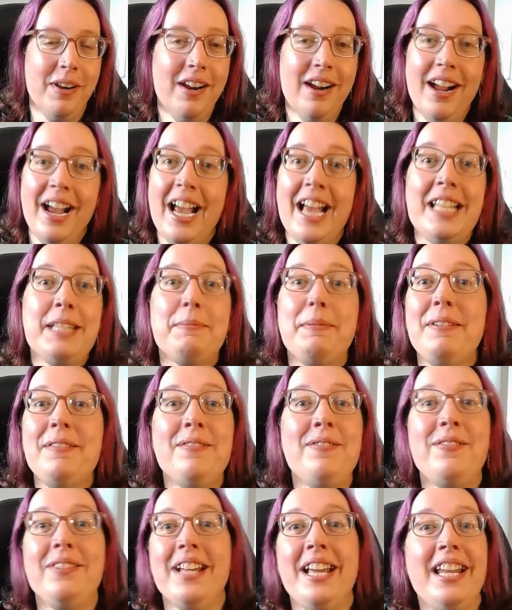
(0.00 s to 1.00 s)
It's been
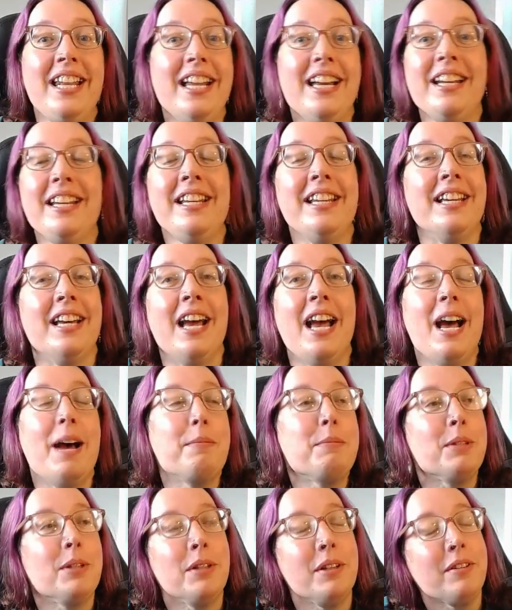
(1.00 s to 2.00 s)
flat out here,
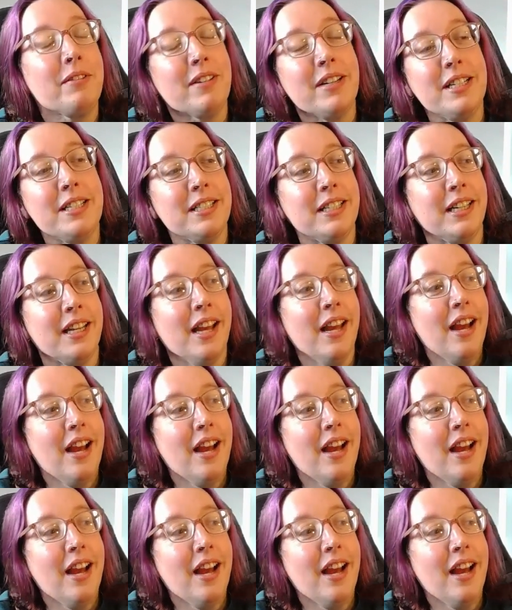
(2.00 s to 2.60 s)
absolutely crazy.